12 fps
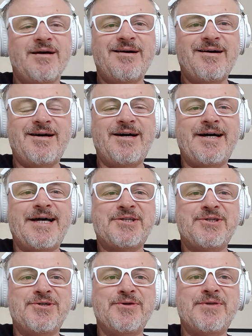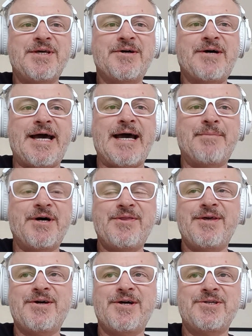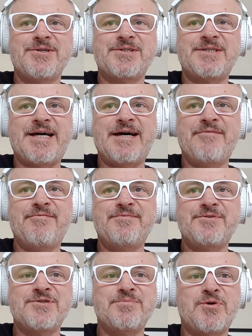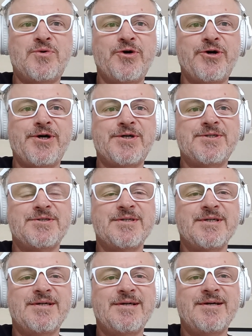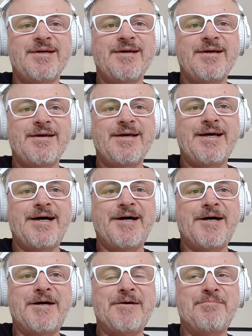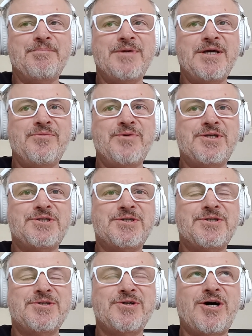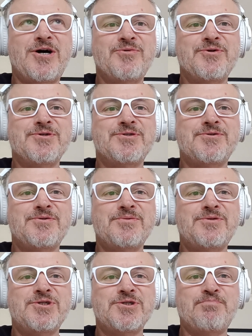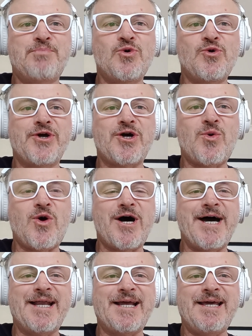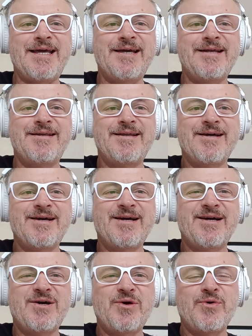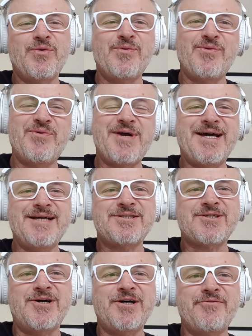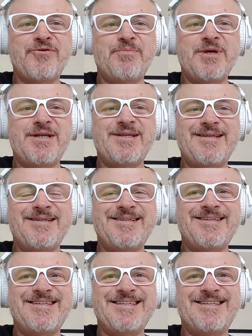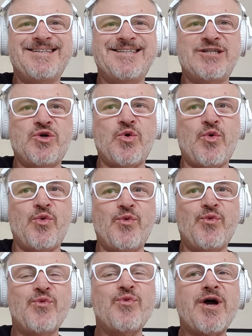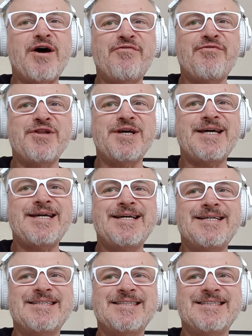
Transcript: I actually don't think I am. I think I just have some quirks in which I was just born a quiet kid, raised kind of a bit roughly,